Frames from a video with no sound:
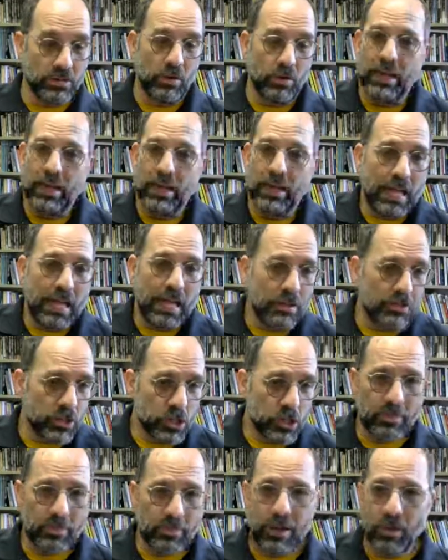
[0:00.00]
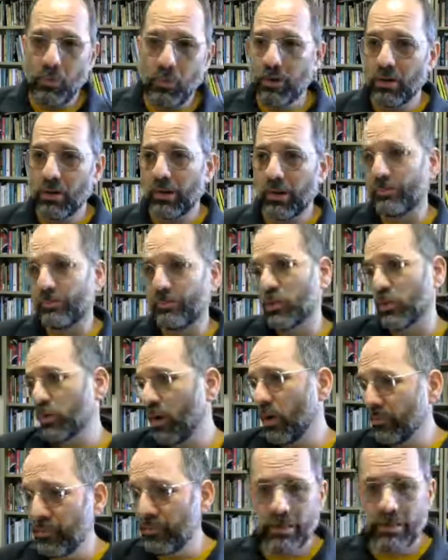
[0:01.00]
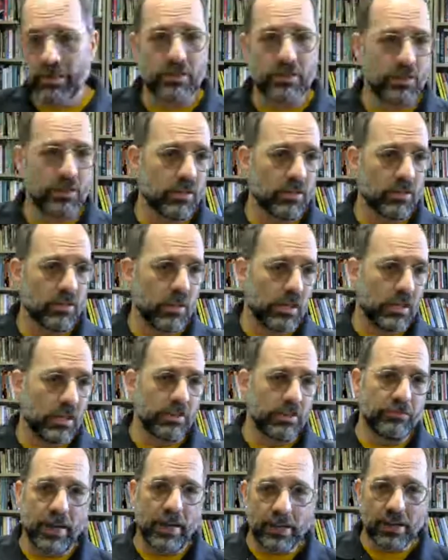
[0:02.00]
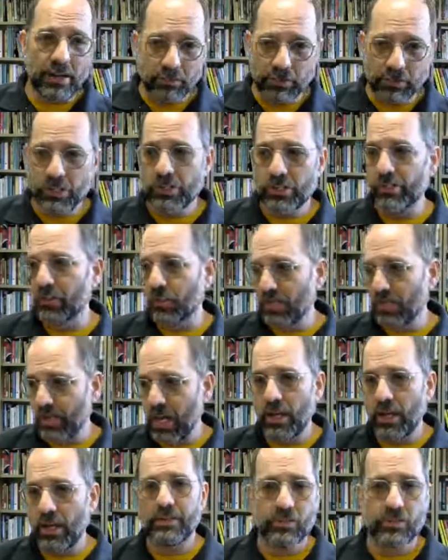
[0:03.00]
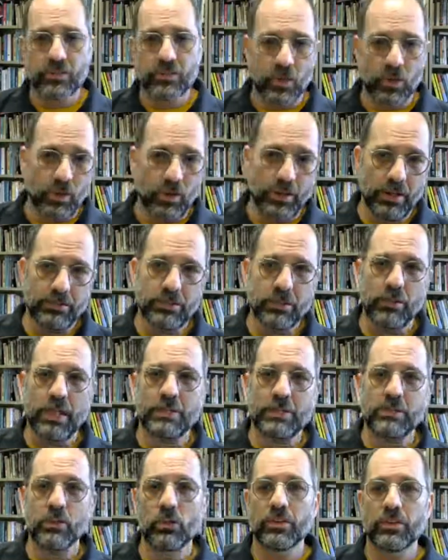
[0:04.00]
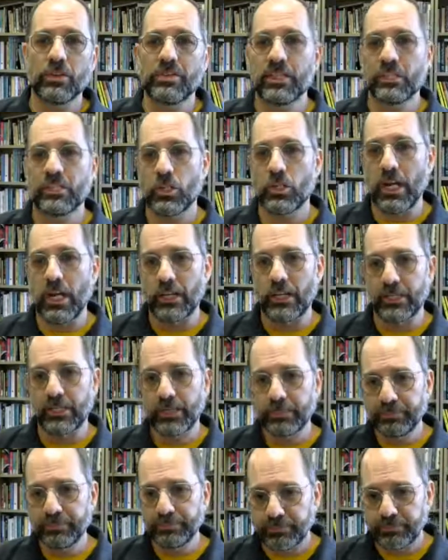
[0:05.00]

So am I allowed to share my work after 12 months, or the final version or not, and so on. So that's a good thing to check.